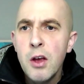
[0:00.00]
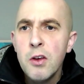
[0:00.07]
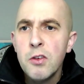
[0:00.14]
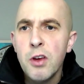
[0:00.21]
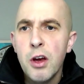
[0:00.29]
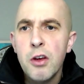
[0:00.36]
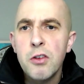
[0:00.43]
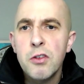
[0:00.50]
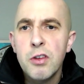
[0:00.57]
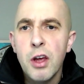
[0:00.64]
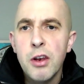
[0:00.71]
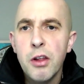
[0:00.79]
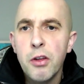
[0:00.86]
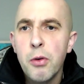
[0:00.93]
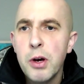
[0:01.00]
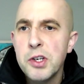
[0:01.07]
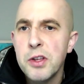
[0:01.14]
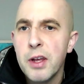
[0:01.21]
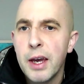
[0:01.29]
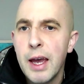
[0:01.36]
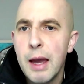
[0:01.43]
So another question
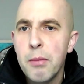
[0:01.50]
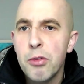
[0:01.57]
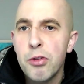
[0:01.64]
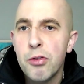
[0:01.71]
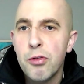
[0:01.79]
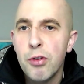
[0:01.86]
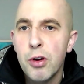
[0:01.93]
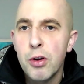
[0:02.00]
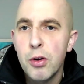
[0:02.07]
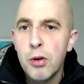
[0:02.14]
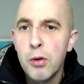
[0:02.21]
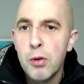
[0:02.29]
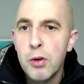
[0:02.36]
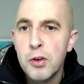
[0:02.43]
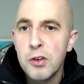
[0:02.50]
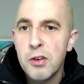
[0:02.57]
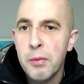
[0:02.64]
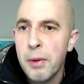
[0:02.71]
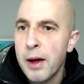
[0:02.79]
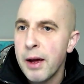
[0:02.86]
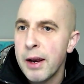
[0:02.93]
that came through just
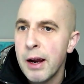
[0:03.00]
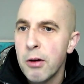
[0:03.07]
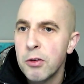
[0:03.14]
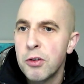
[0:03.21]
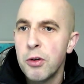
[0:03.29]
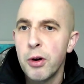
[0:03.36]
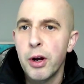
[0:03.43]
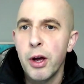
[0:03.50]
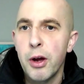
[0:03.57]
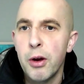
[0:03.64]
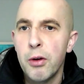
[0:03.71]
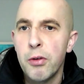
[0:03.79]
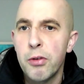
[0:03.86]
about an hour or two ago